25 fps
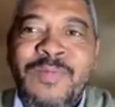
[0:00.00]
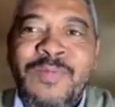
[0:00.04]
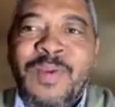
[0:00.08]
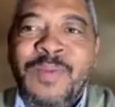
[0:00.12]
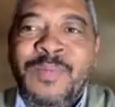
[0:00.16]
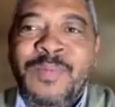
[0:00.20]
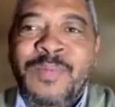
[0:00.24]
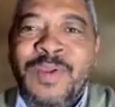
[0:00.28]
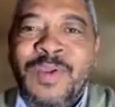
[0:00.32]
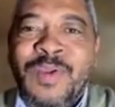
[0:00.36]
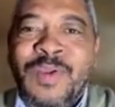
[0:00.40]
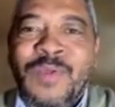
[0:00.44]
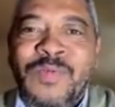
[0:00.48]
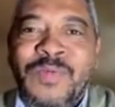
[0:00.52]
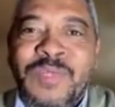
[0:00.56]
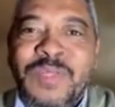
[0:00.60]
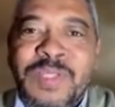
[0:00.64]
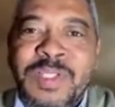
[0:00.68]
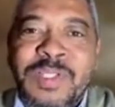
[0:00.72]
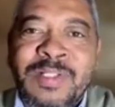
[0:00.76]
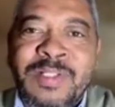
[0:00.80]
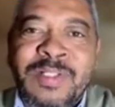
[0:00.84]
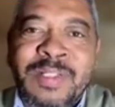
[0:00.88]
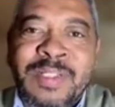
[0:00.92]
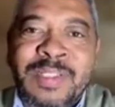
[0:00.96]
from the
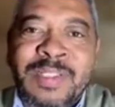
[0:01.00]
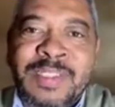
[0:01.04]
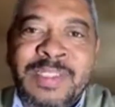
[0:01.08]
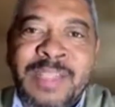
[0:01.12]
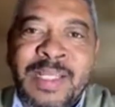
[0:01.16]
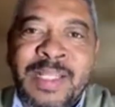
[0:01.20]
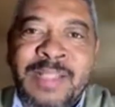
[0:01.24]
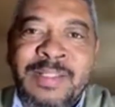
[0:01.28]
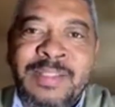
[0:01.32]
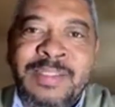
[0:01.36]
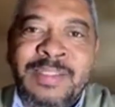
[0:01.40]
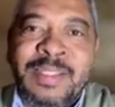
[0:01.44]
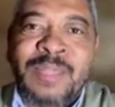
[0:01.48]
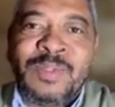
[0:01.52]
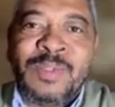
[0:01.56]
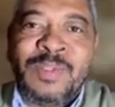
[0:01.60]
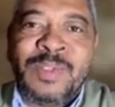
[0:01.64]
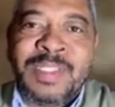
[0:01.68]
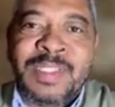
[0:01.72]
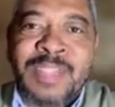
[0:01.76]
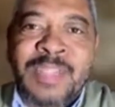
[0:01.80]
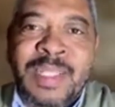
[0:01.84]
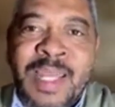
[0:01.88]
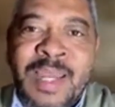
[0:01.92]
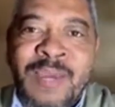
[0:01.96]
official results that
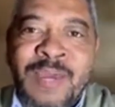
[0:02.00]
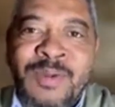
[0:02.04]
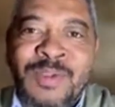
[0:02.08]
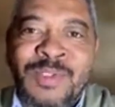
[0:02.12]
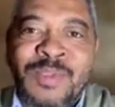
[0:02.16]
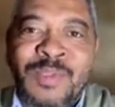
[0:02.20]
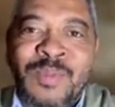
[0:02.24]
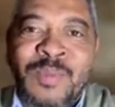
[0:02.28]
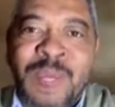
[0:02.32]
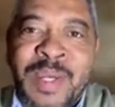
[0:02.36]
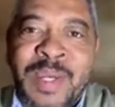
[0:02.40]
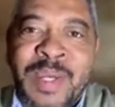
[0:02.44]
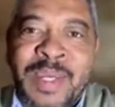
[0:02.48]
was announced